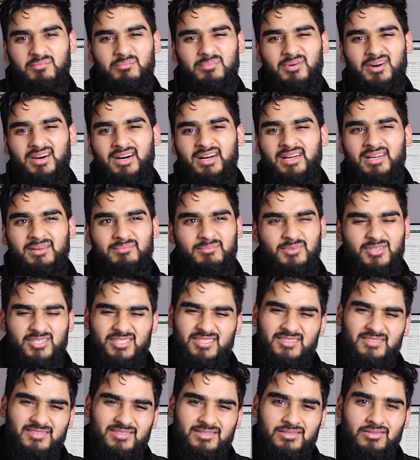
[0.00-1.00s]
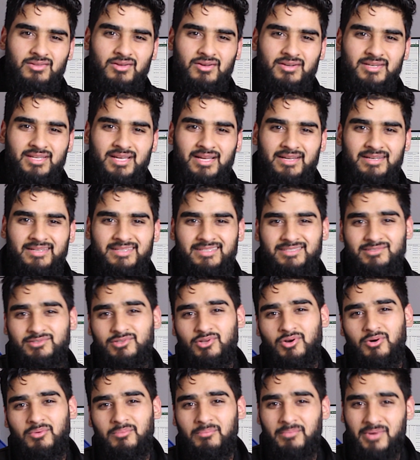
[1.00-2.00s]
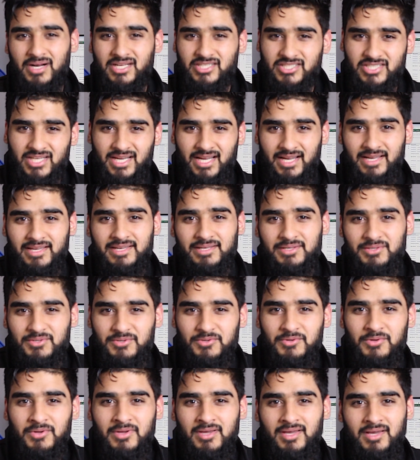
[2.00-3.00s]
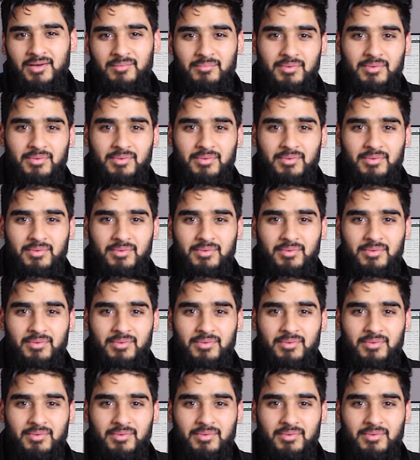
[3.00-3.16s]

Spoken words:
but because of this lockdown there's not much I can do.